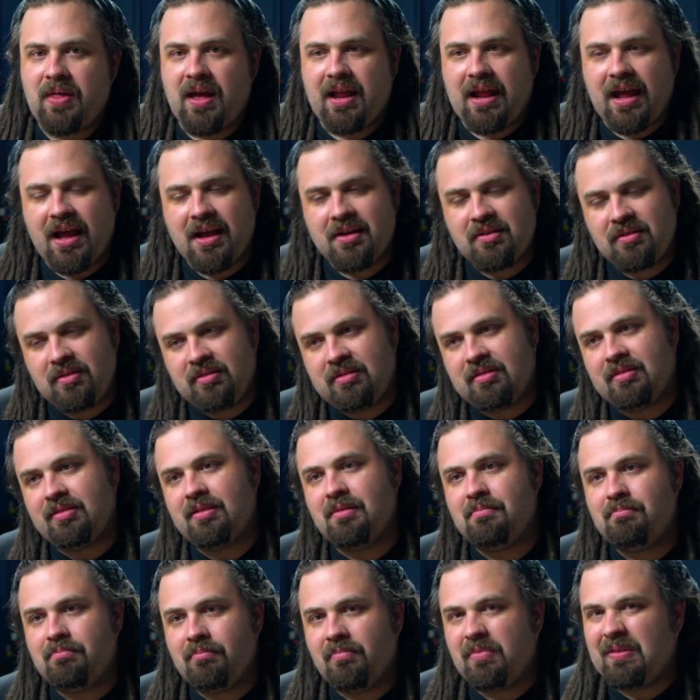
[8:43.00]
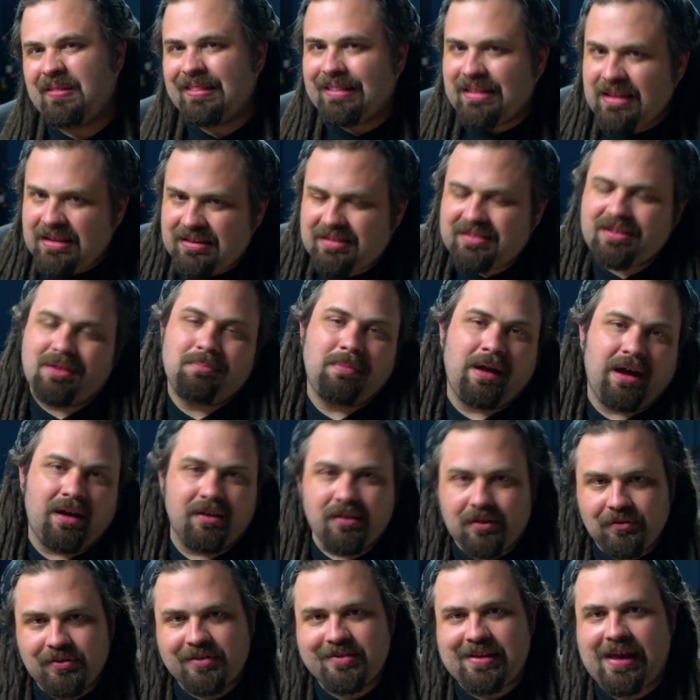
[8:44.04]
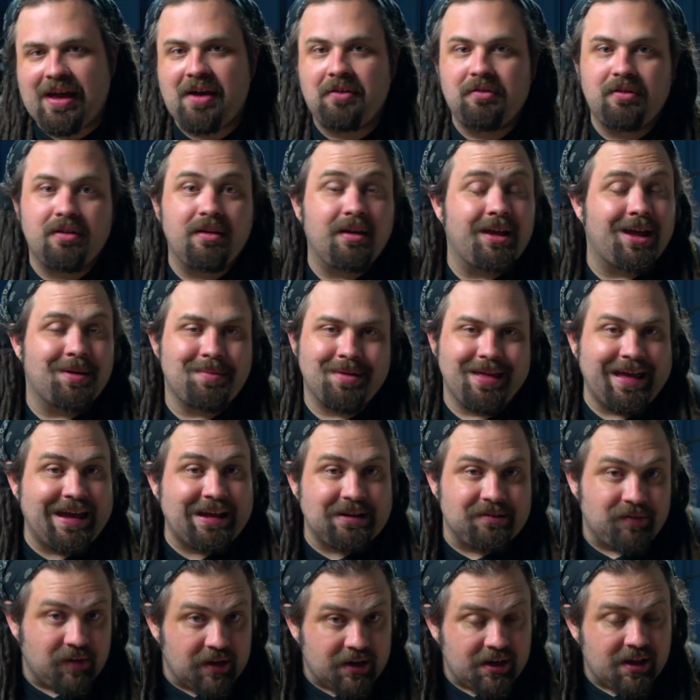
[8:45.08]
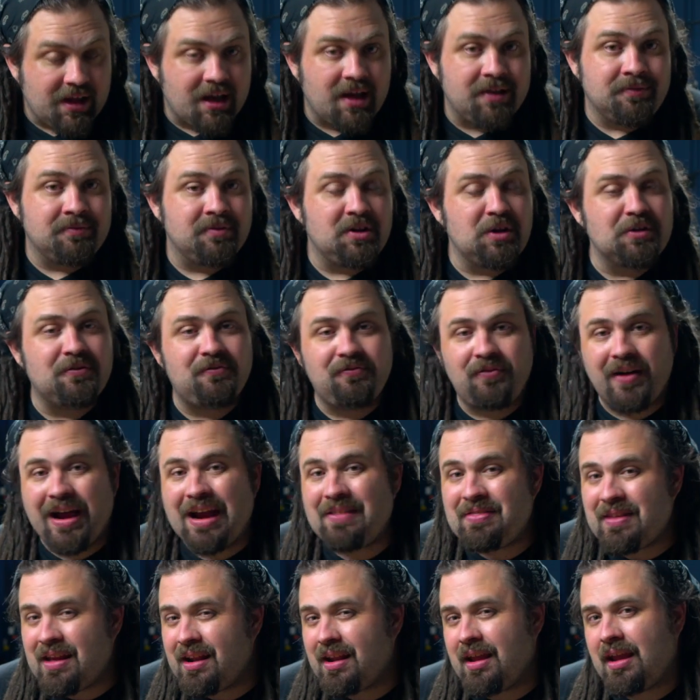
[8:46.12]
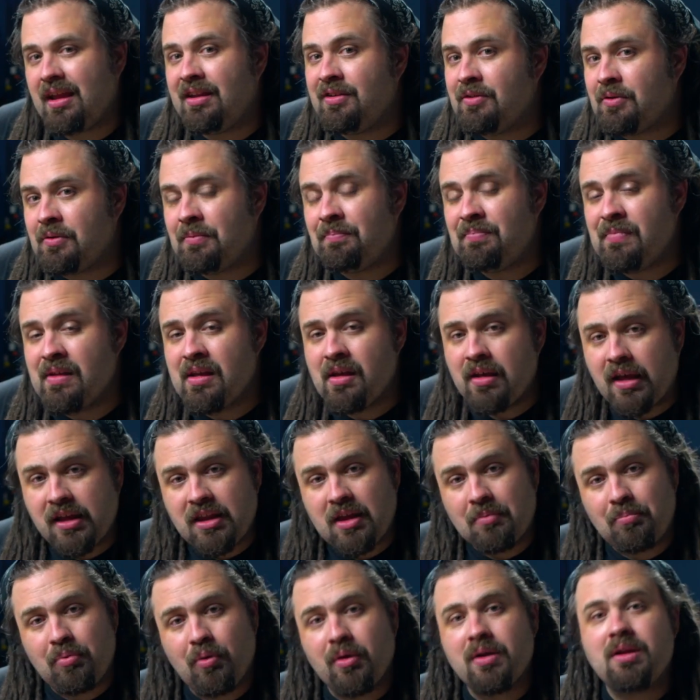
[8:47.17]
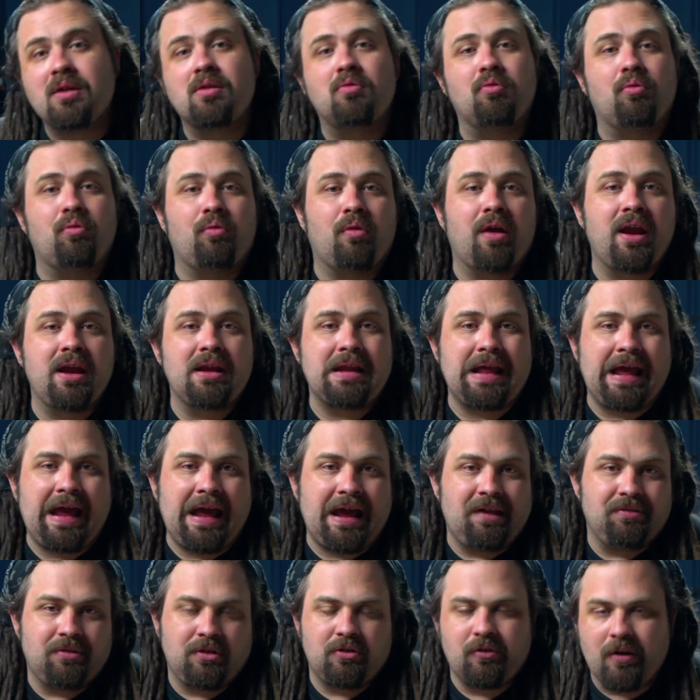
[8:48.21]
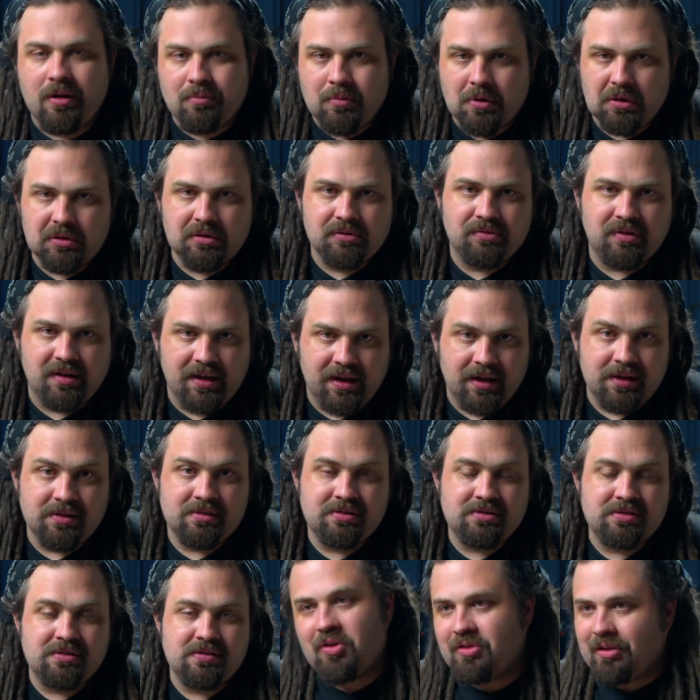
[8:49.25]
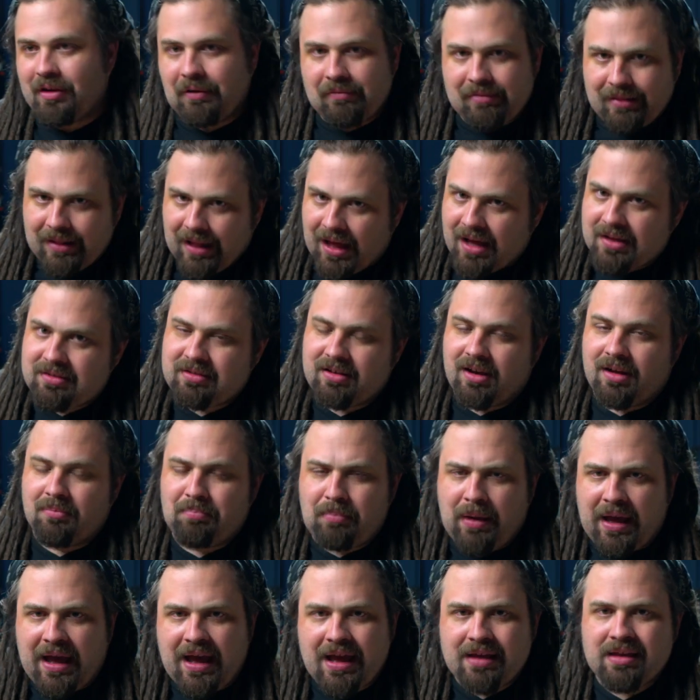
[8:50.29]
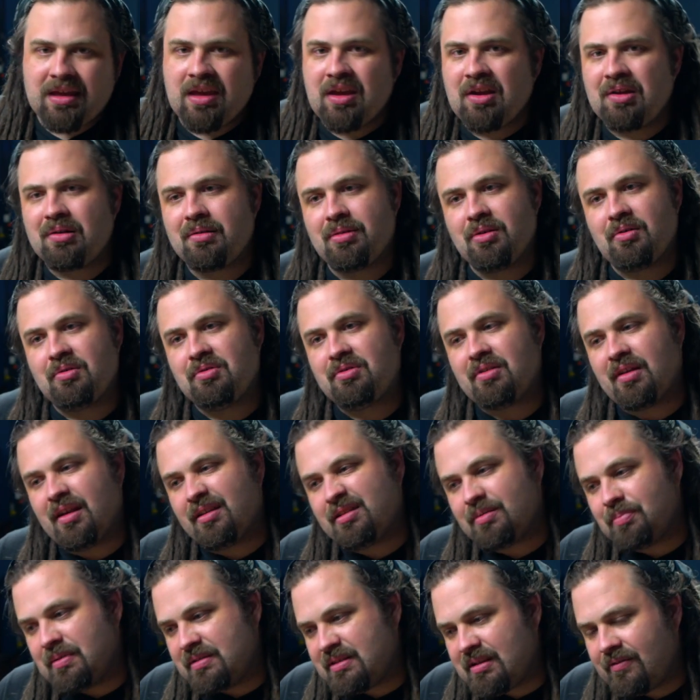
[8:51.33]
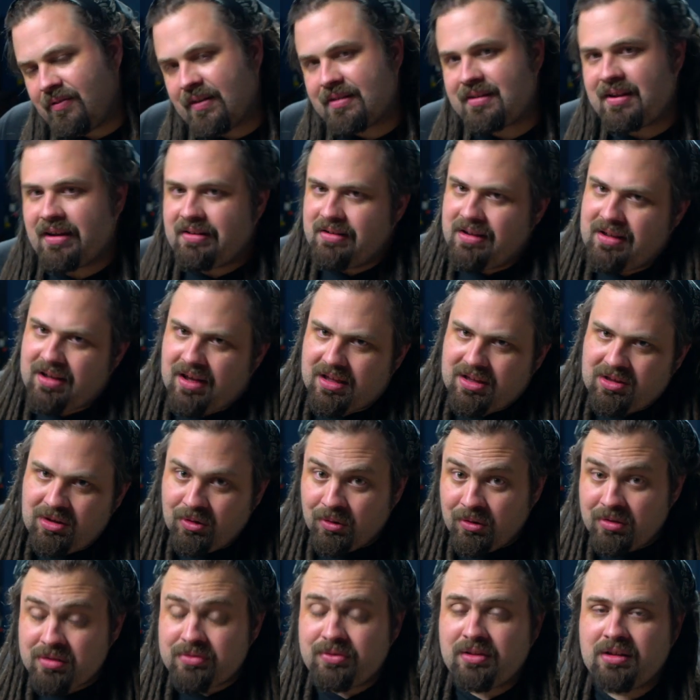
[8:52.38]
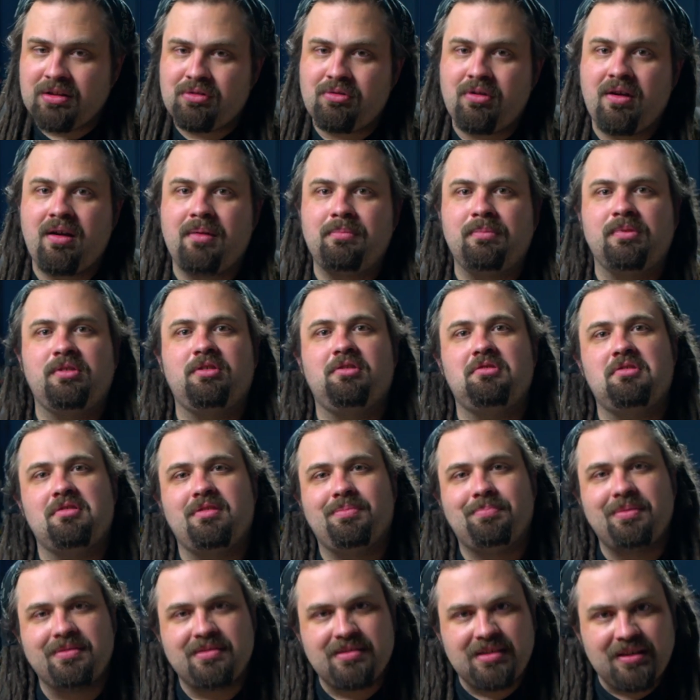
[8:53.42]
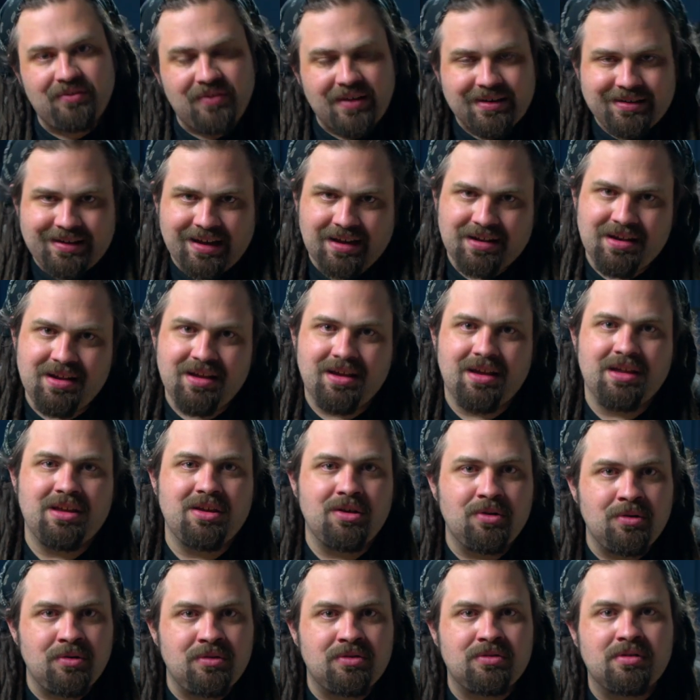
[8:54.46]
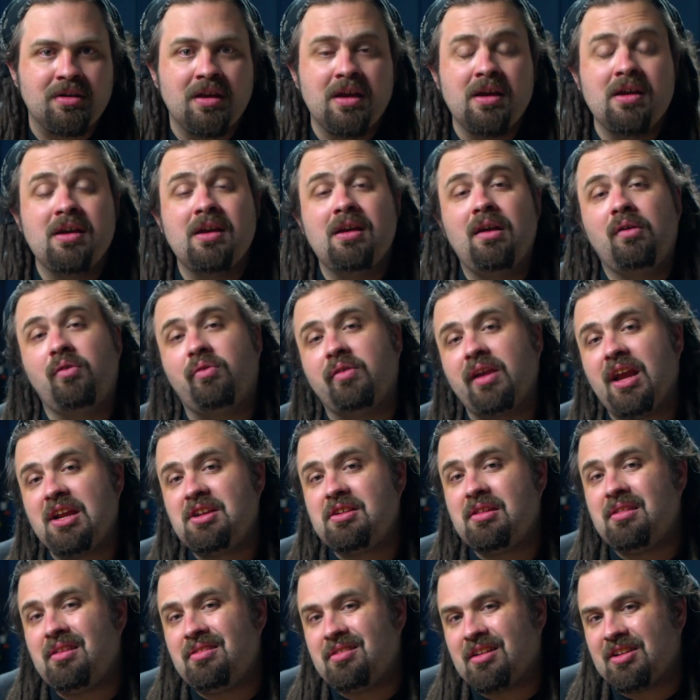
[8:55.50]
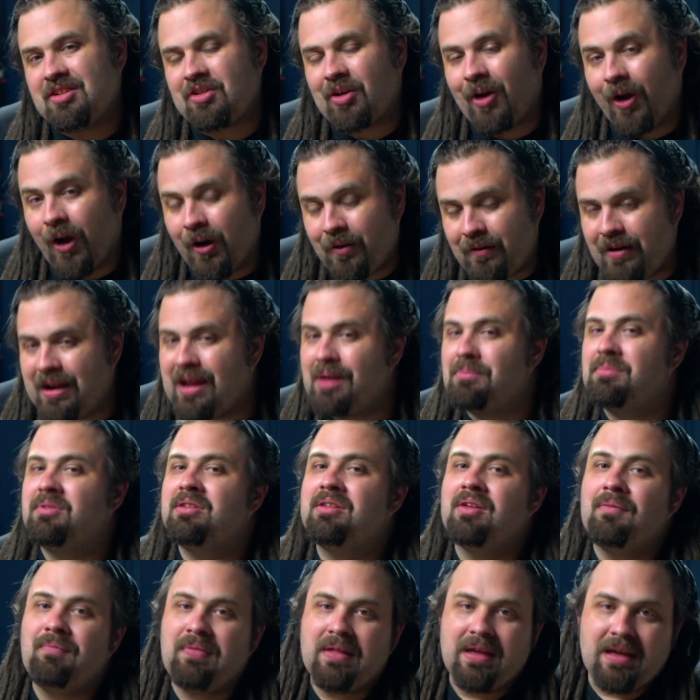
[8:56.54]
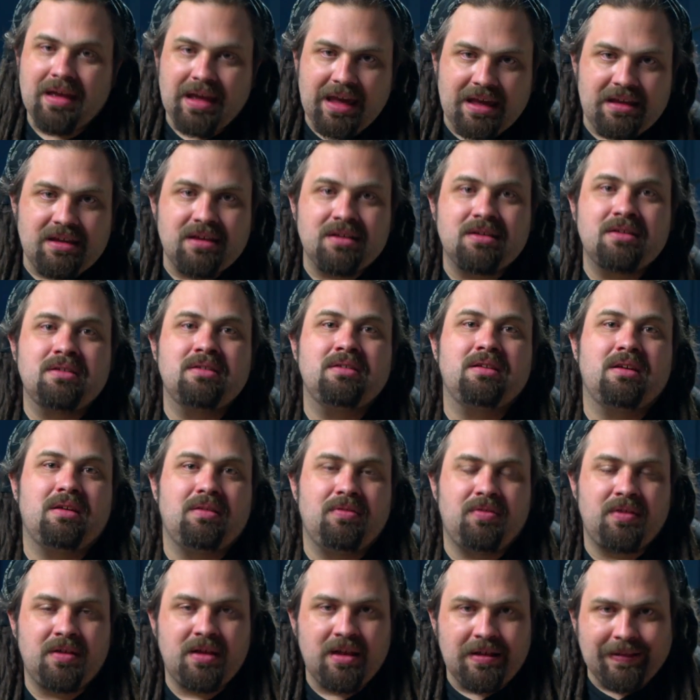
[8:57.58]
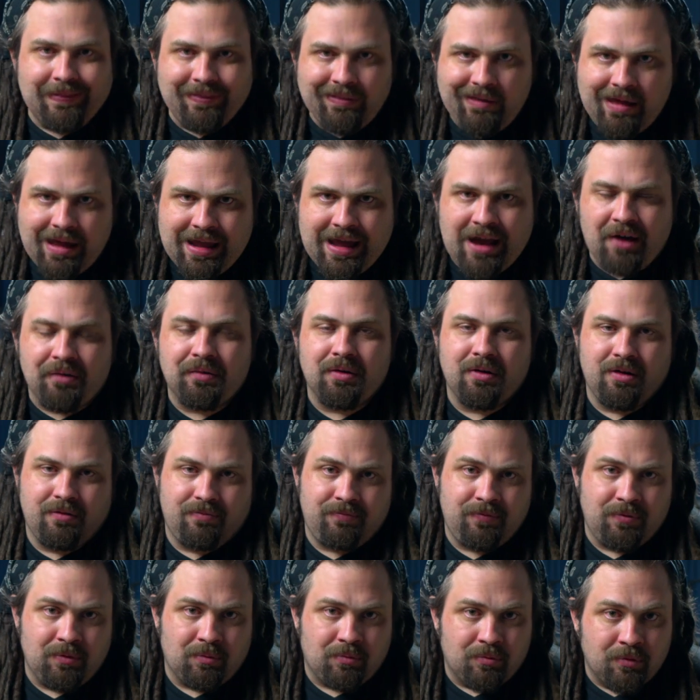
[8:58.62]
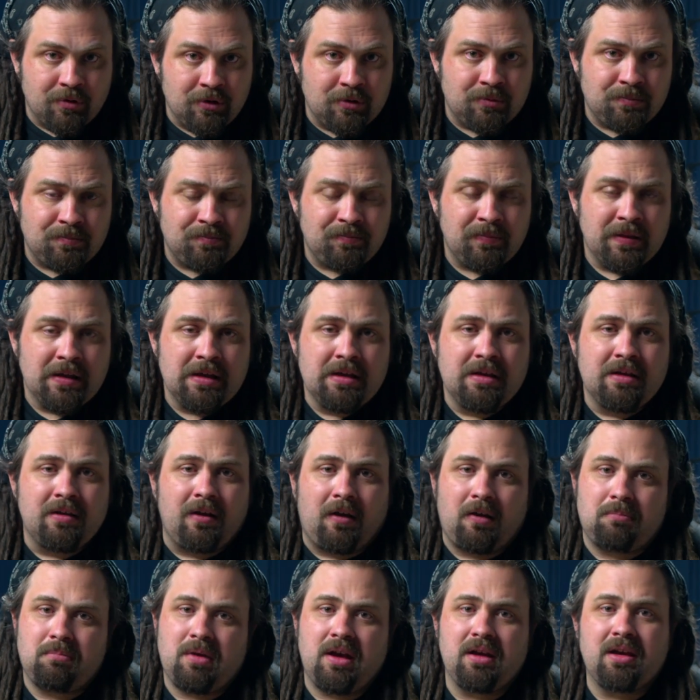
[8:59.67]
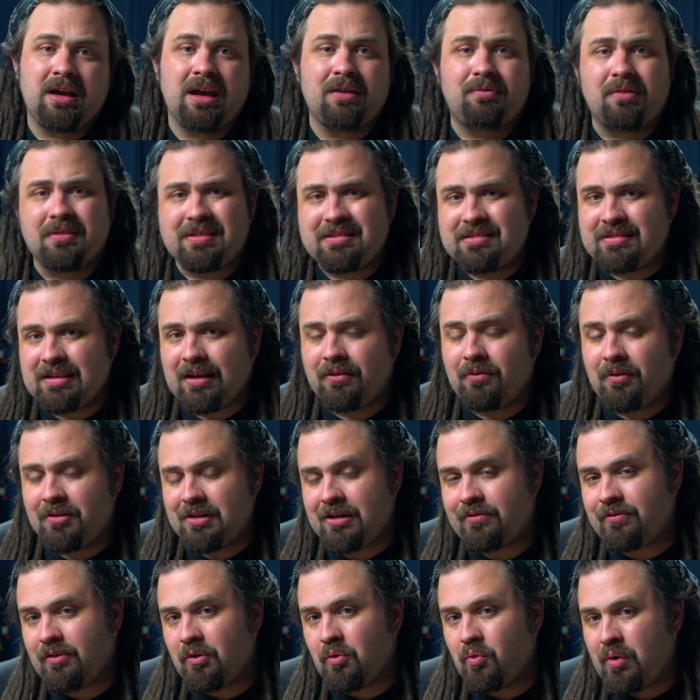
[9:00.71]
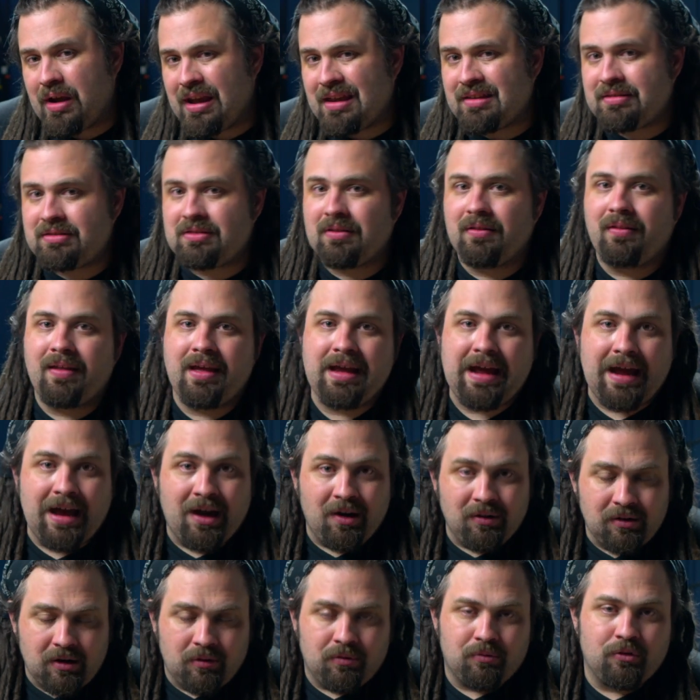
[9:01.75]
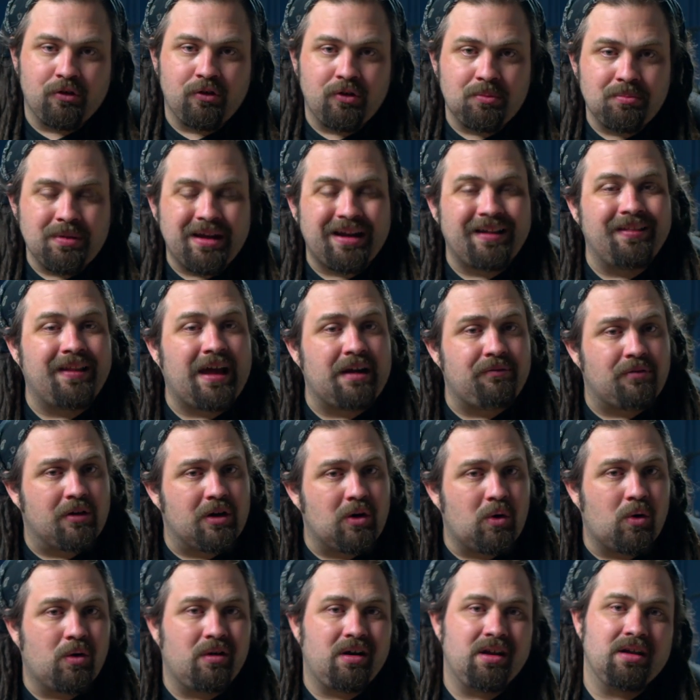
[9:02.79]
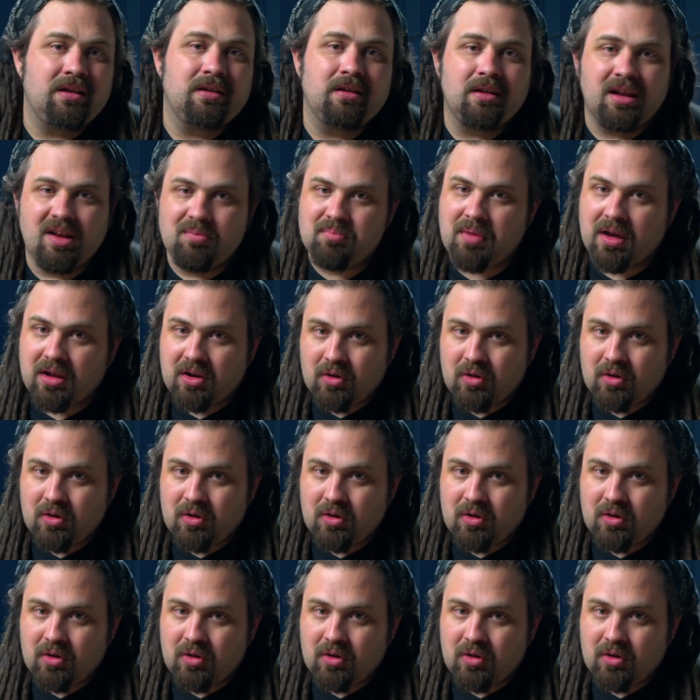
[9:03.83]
that has the least amount of sound coming out of it. And you find that angle and you point it right at the drum overheads. There's a lot to unpack here. There's a specific technique I use for the drums. There's a specific technique I use for each of these guitar amps and the layout of the room. Um, I cover several different ways to lay out a room and a live recording in my